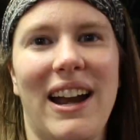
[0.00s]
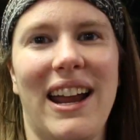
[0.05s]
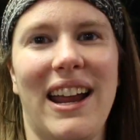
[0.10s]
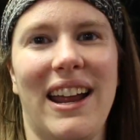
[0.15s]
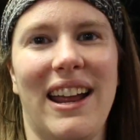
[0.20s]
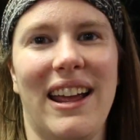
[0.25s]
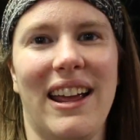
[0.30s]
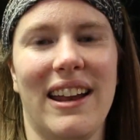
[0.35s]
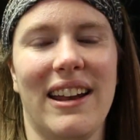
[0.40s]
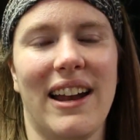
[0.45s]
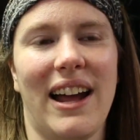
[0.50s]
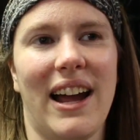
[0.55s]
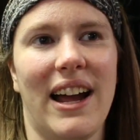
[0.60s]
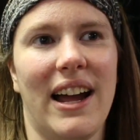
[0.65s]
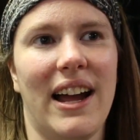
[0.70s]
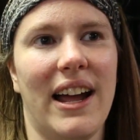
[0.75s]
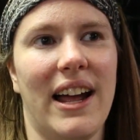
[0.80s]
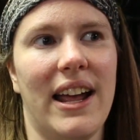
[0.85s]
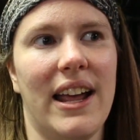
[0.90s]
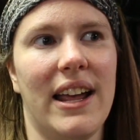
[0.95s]
And
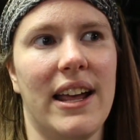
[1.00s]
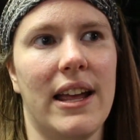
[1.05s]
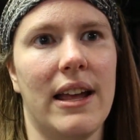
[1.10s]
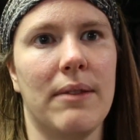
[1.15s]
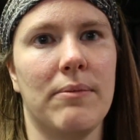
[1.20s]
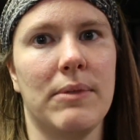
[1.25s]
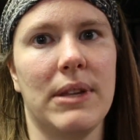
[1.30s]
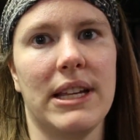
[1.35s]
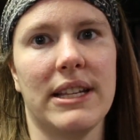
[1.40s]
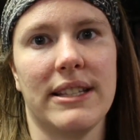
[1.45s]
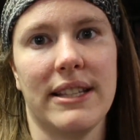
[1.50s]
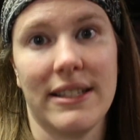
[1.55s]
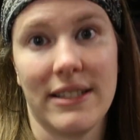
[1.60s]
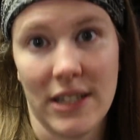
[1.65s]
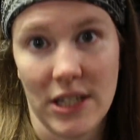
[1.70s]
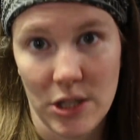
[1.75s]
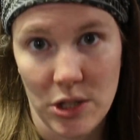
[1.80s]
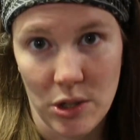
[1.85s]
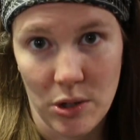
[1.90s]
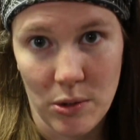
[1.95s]
I am the
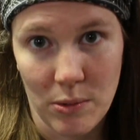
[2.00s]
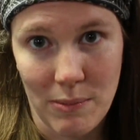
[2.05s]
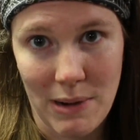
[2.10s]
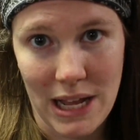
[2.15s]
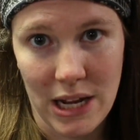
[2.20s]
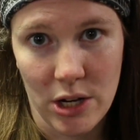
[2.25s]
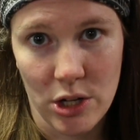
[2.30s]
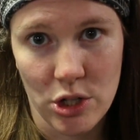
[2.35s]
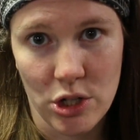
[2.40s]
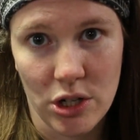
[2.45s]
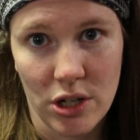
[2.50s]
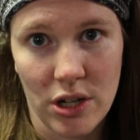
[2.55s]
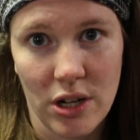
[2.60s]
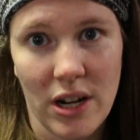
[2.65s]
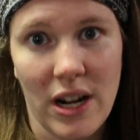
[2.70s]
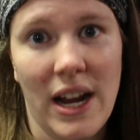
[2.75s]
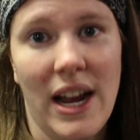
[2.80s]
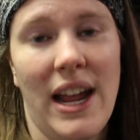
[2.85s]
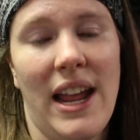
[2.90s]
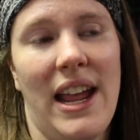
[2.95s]
assistant general manager,
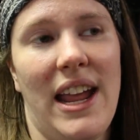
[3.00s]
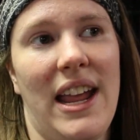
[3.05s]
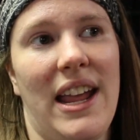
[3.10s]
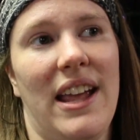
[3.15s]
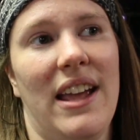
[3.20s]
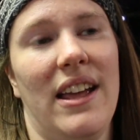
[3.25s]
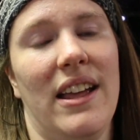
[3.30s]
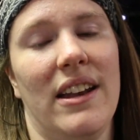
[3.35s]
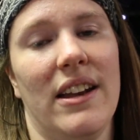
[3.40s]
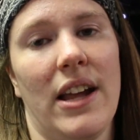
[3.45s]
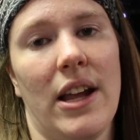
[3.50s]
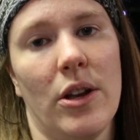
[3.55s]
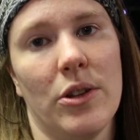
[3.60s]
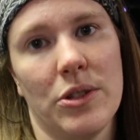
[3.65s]
and I